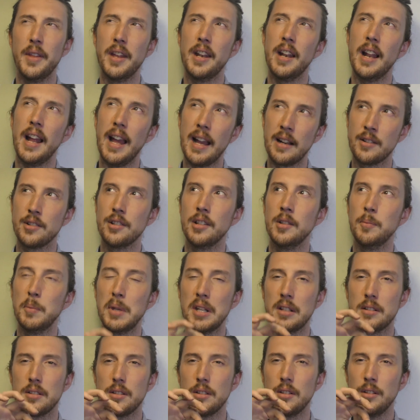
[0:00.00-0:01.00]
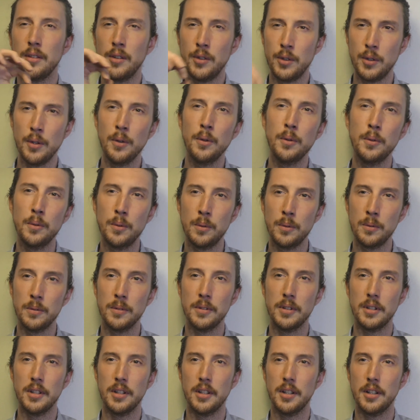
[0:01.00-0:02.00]
that it actually makes
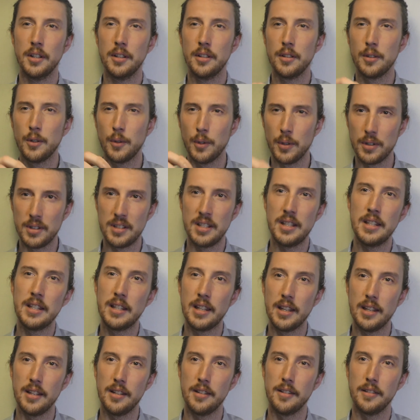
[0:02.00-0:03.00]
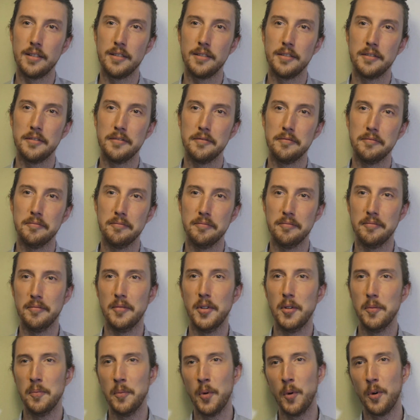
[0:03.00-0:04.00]
you critique it
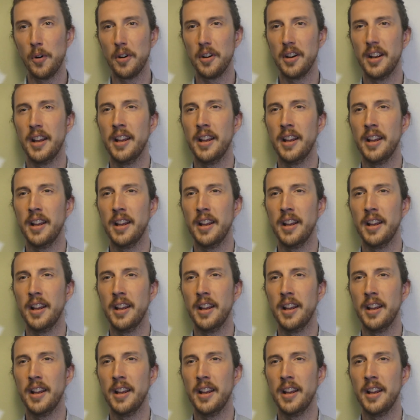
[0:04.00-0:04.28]
more.